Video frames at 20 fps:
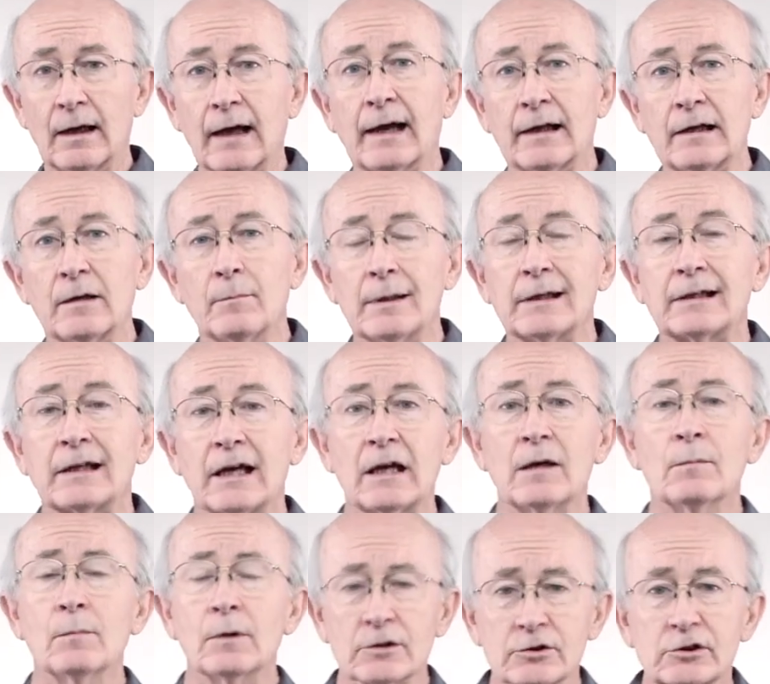And it
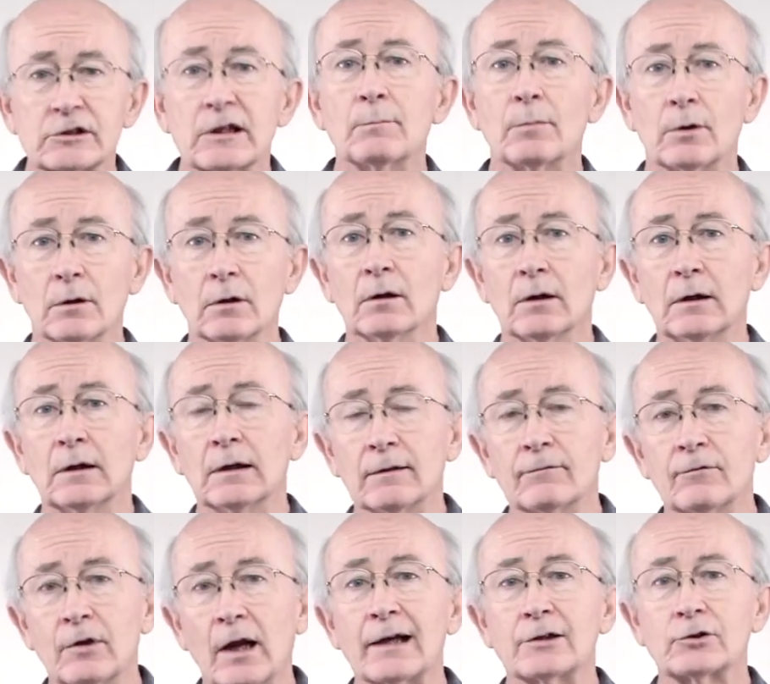became a symbol
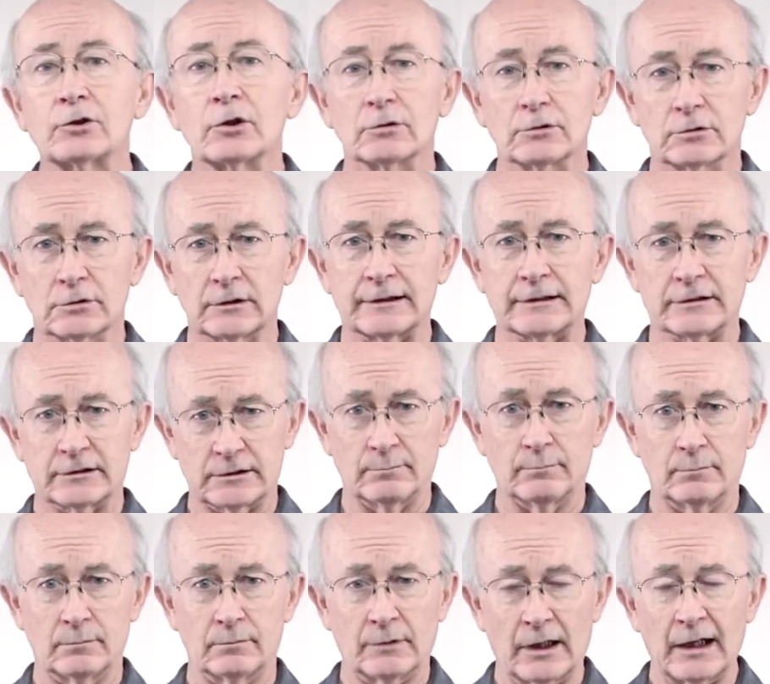of
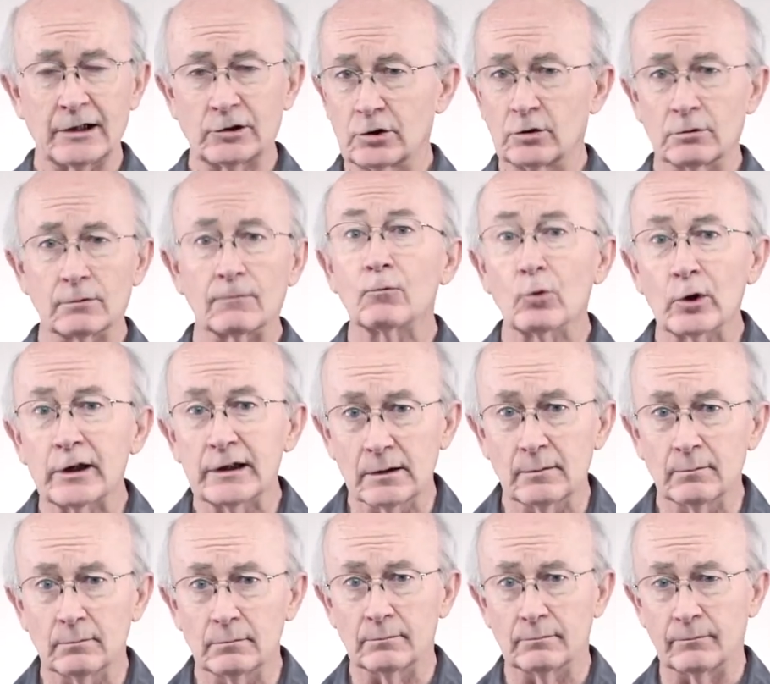nationalism, national
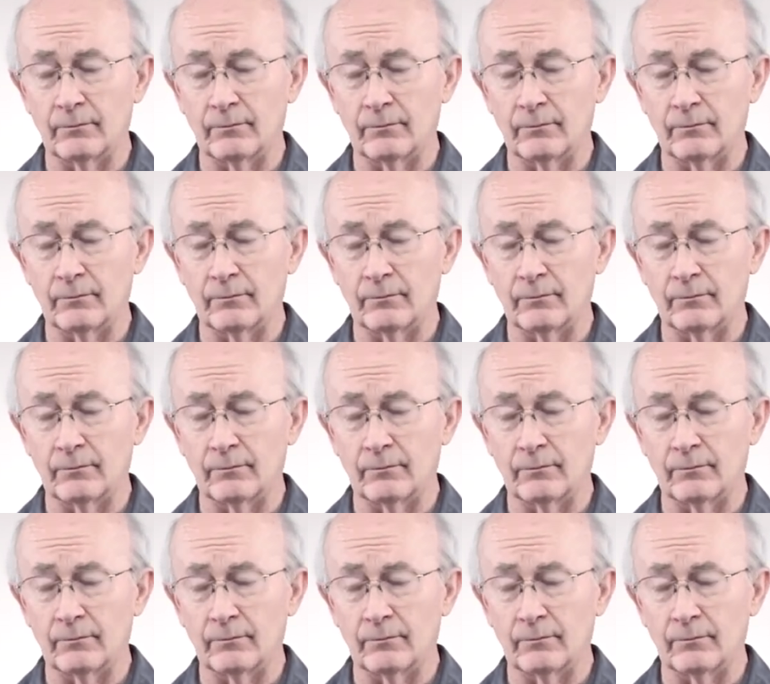freedom.